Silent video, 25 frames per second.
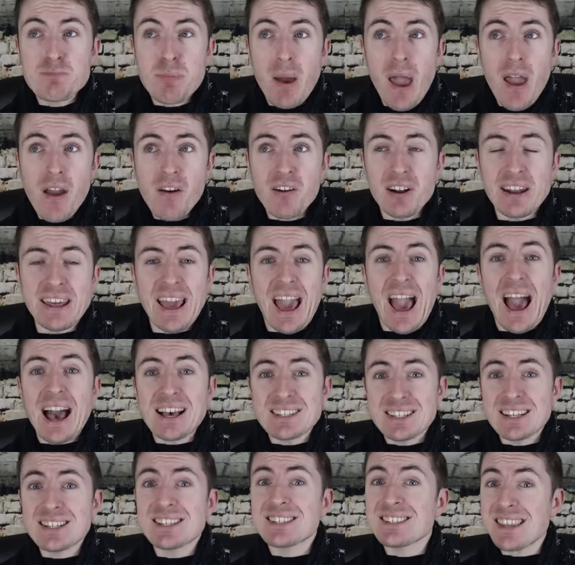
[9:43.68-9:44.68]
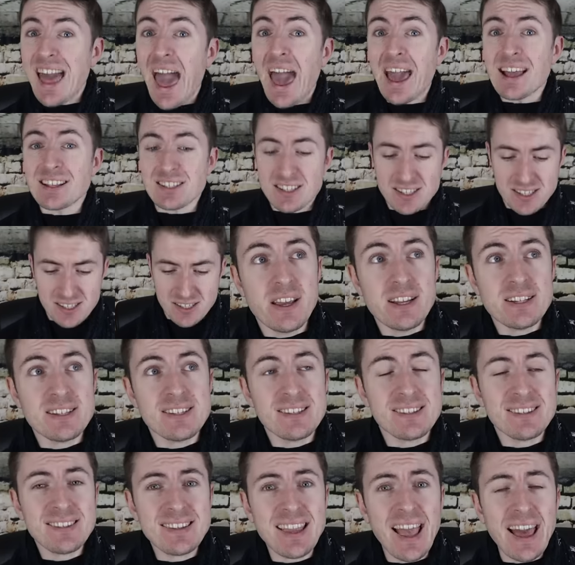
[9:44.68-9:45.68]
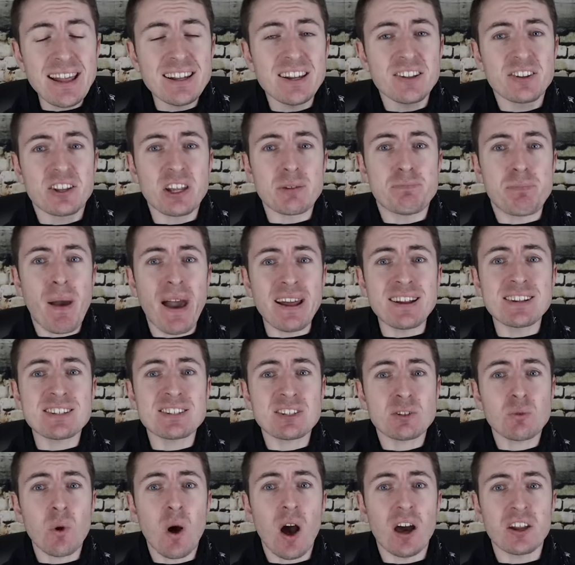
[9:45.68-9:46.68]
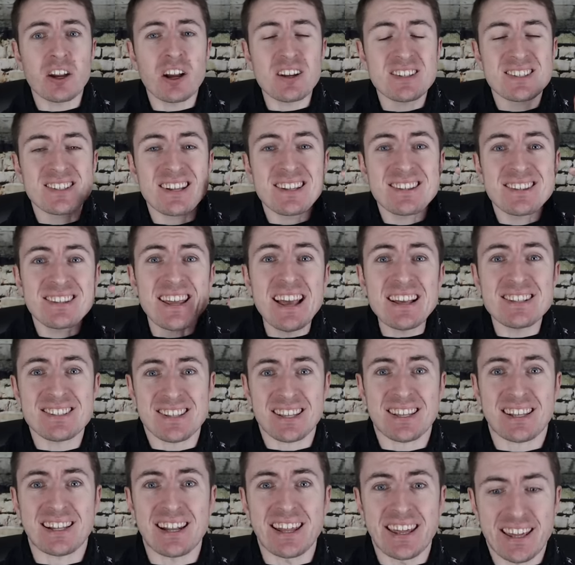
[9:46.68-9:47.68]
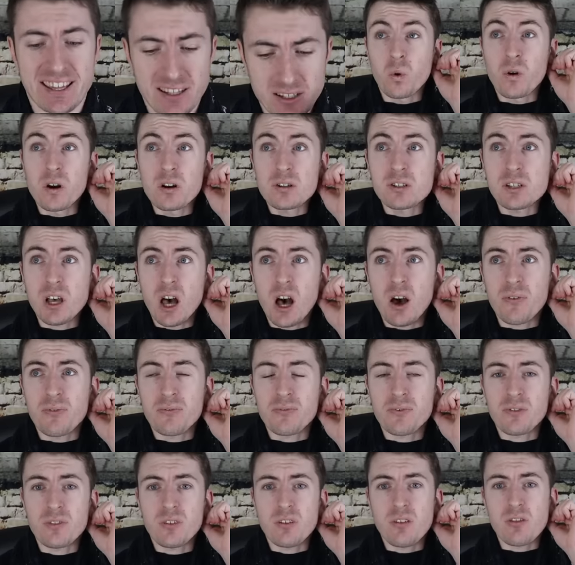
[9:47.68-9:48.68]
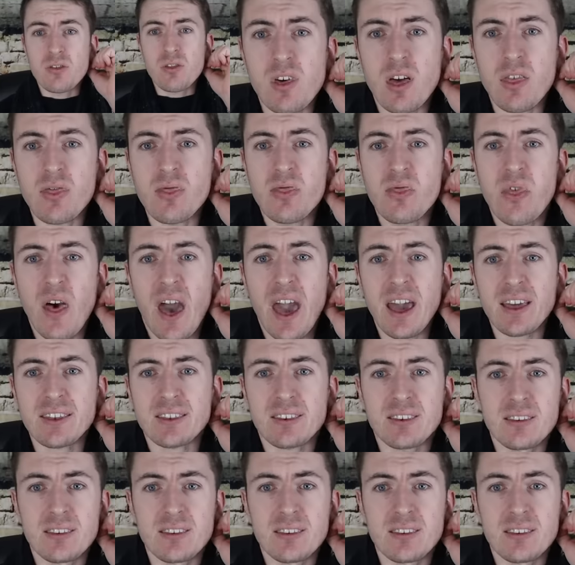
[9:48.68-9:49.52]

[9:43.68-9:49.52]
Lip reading: Apparently, as it stands, this talented Palace squad are statistically worse off than that.